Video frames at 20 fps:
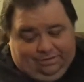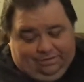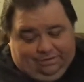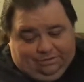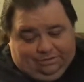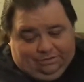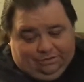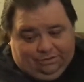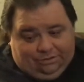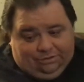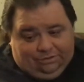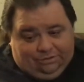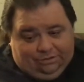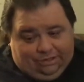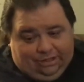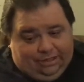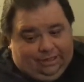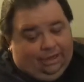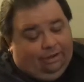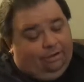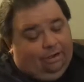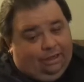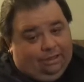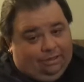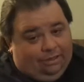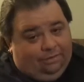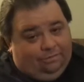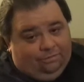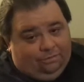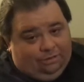to look at, now I
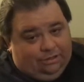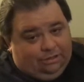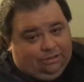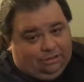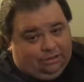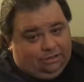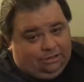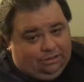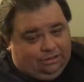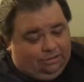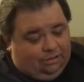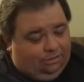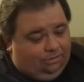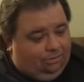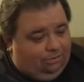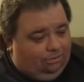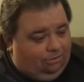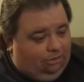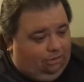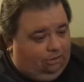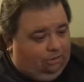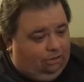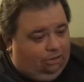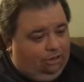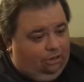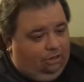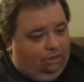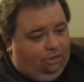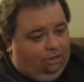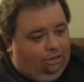love oysters, don't get me wrong.
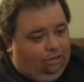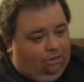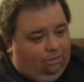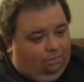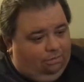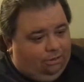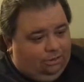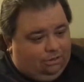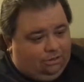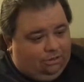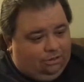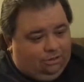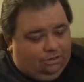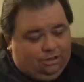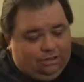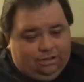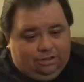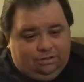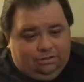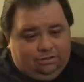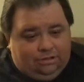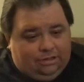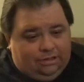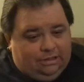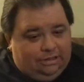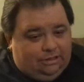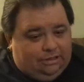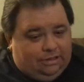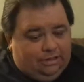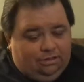But to look at those
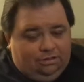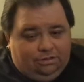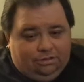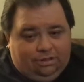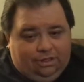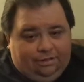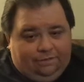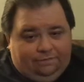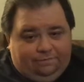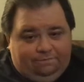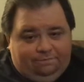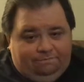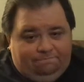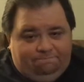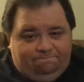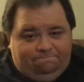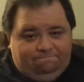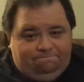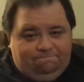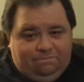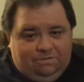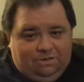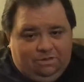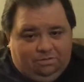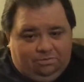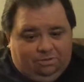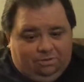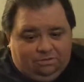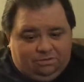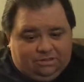things, they look like
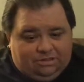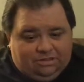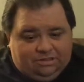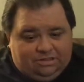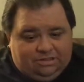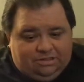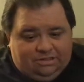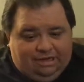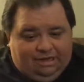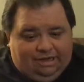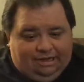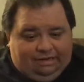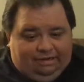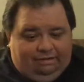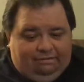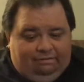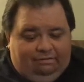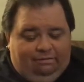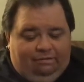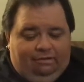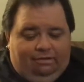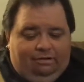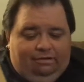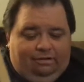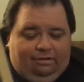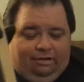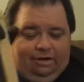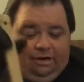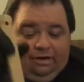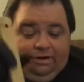little balls of snot.
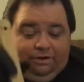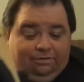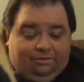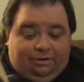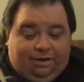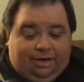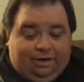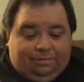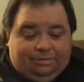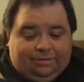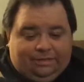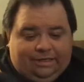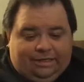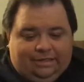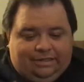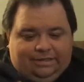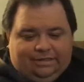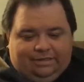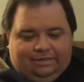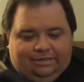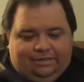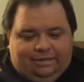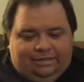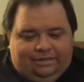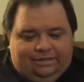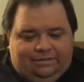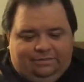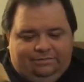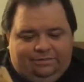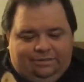I know, appetizing, right?
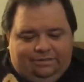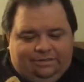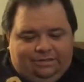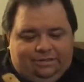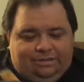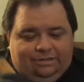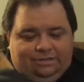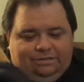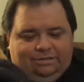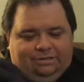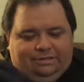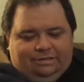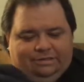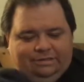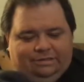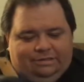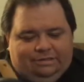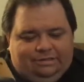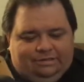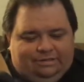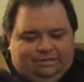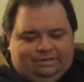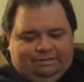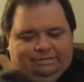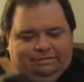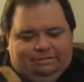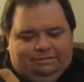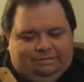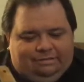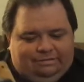Whoa, you're doing a cooking
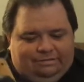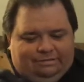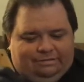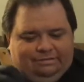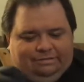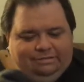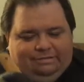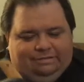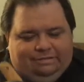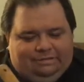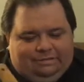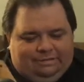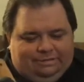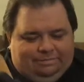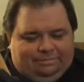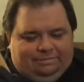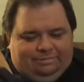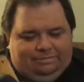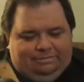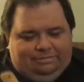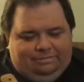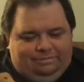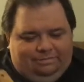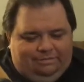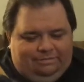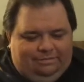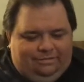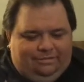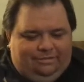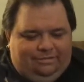show. Just stop.
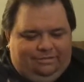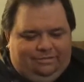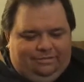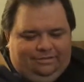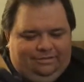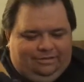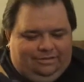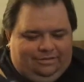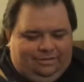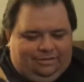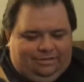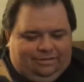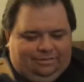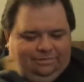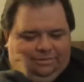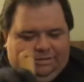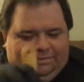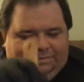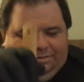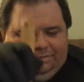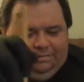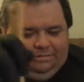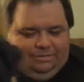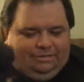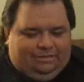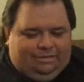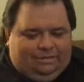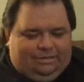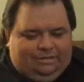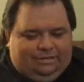You're going to make people
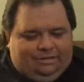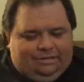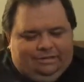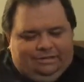sick.